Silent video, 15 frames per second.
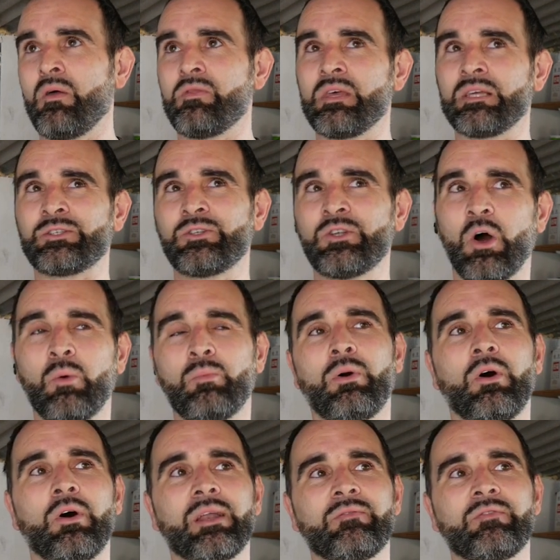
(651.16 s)
There's no
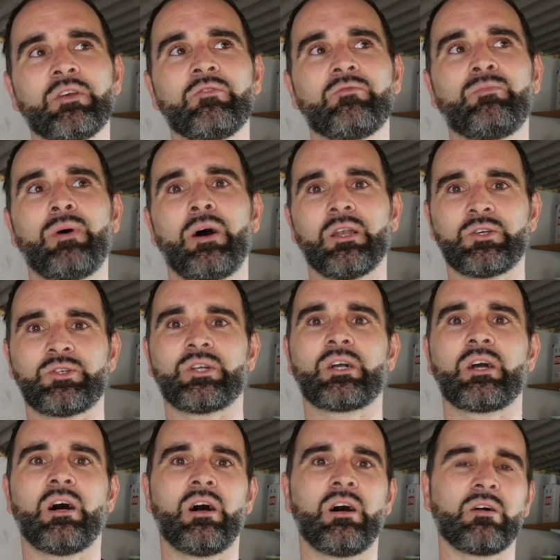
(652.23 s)
point, if you've polished a
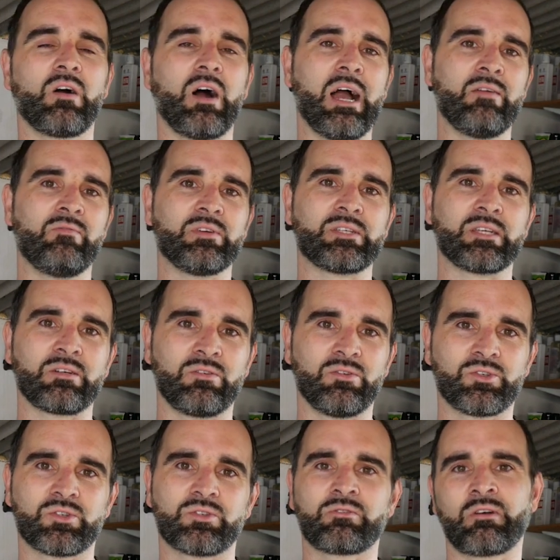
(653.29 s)
car and got every single
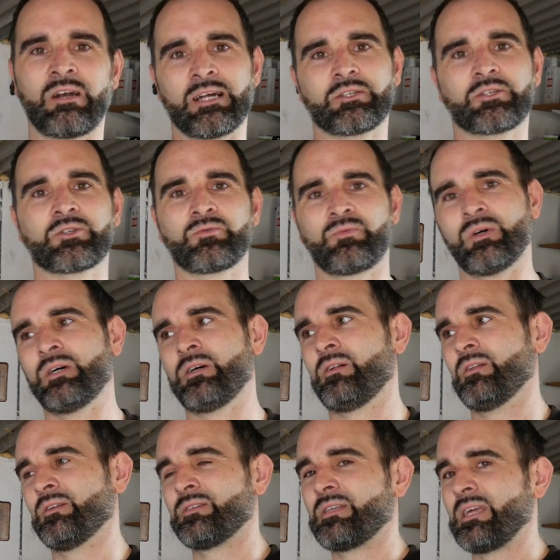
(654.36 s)
scratch,
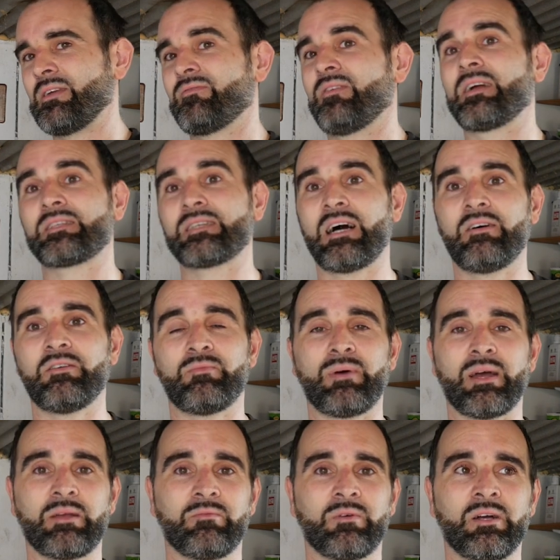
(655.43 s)
swirl and defect out of the
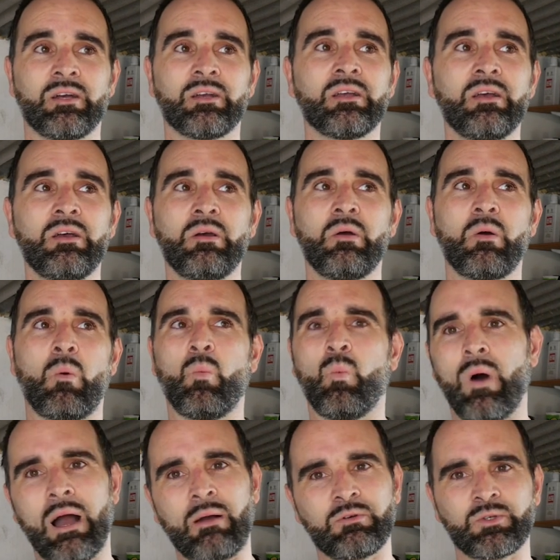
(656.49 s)
paintwork,
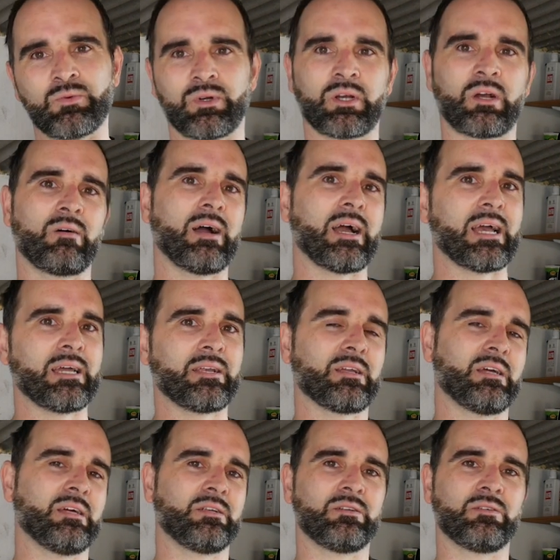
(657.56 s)
why would you want to go ahead
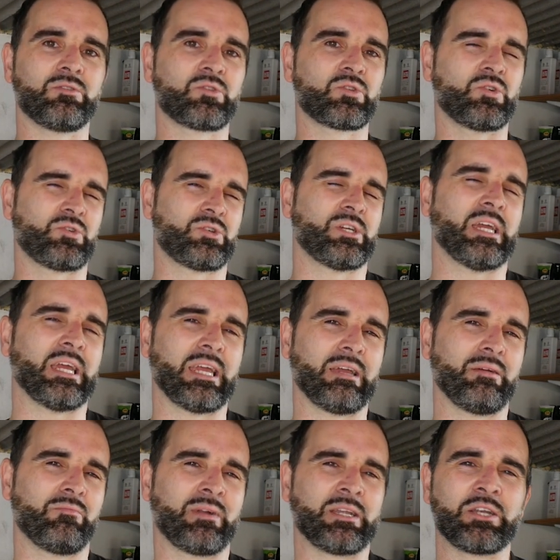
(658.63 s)
and touch it
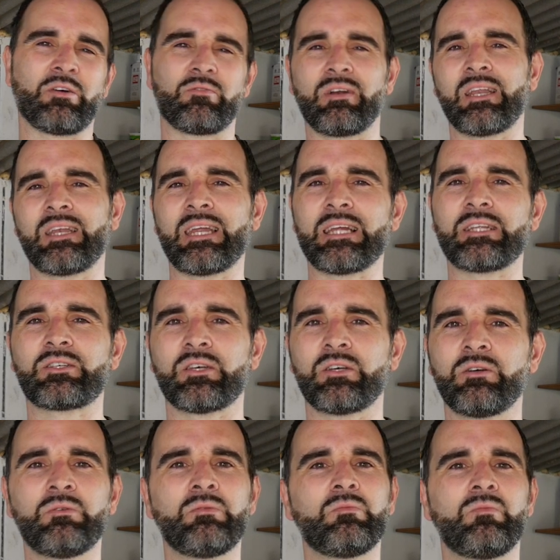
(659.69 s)
when you don't really need
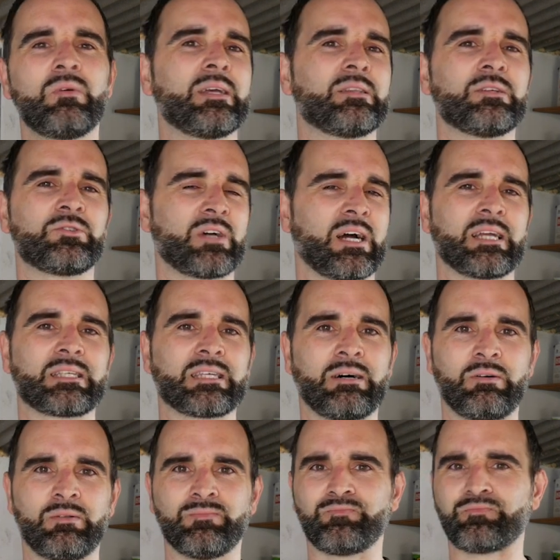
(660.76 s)
to with a drying
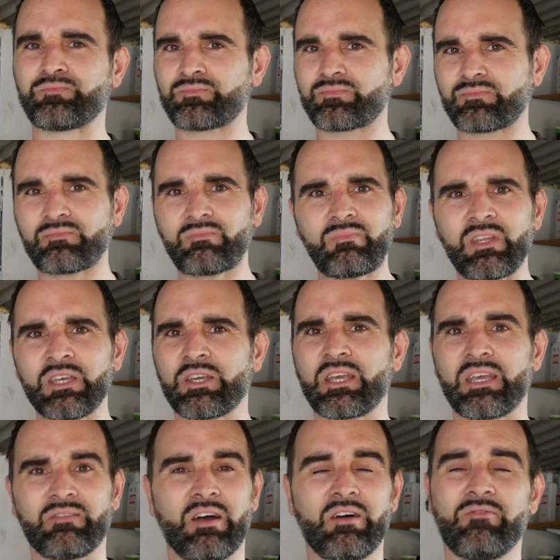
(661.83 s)
towel? You
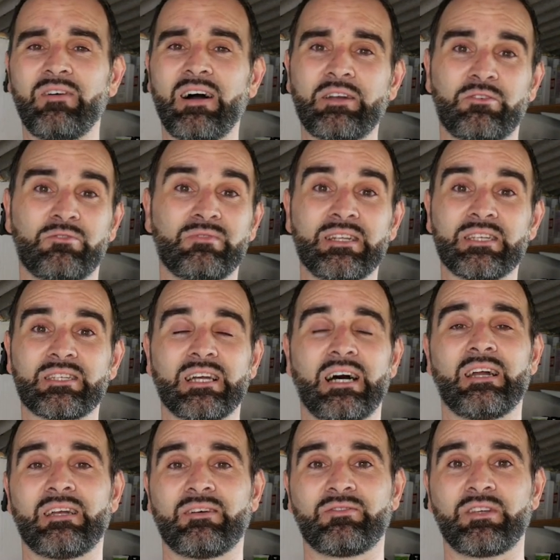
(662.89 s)
can give it a final rinse
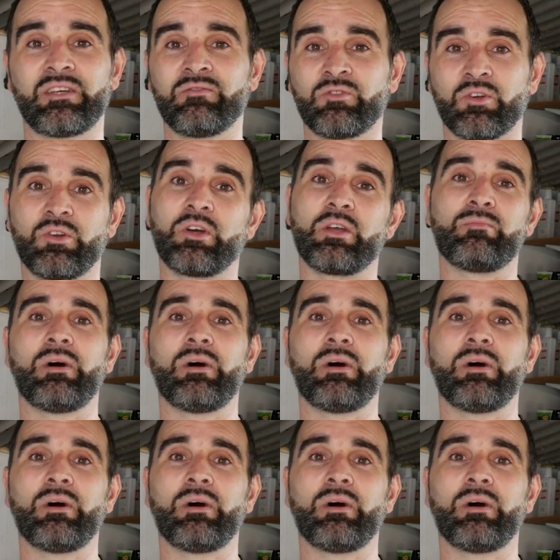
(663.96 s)
down after you've done all your